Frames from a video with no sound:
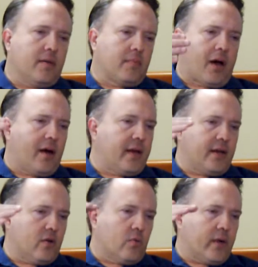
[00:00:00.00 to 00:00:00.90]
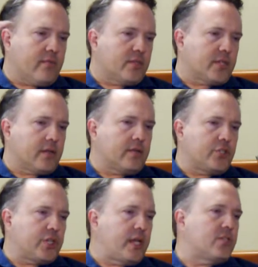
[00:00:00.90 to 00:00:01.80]
awning or whatever to
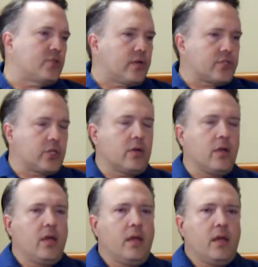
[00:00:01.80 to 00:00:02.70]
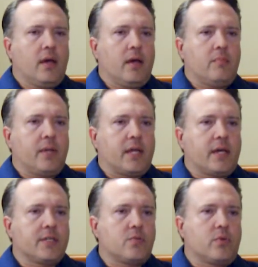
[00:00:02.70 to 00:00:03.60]
shade structure.
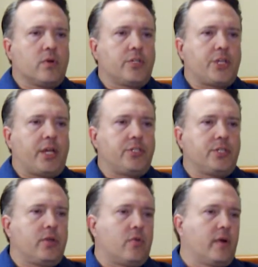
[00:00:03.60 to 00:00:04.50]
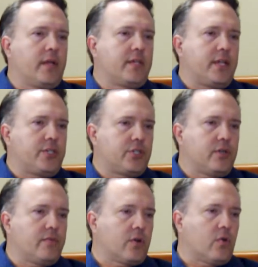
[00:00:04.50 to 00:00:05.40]
Because we're changing the orientation
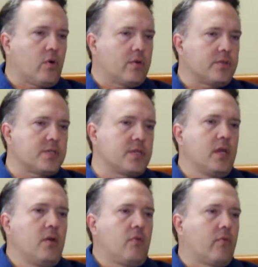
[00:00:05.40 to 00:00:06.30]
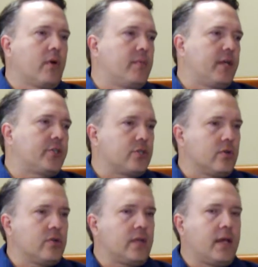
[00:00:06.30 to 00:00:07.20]
of the courts, we want to make
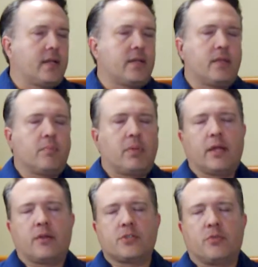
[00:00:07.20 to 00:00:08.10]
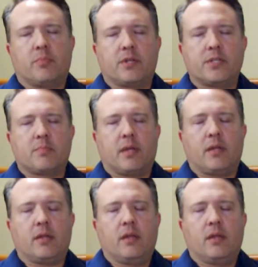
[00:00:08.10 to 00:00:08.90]
sure that the players who participate